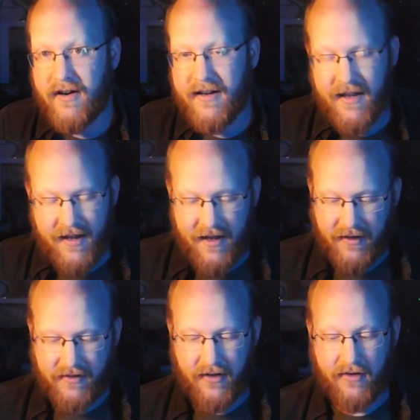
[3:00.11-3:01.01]
card.
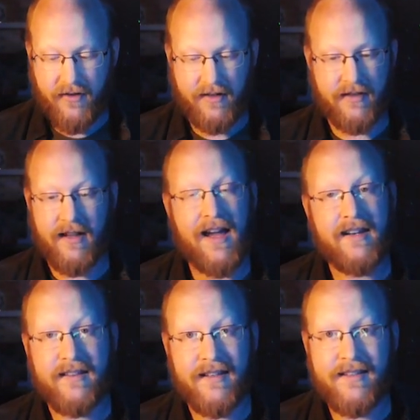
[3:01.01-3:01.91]
So there's a
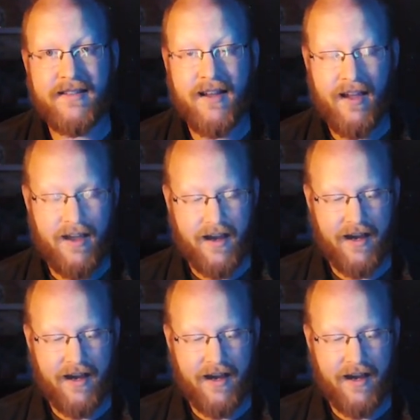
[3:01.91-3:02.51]
lot in this.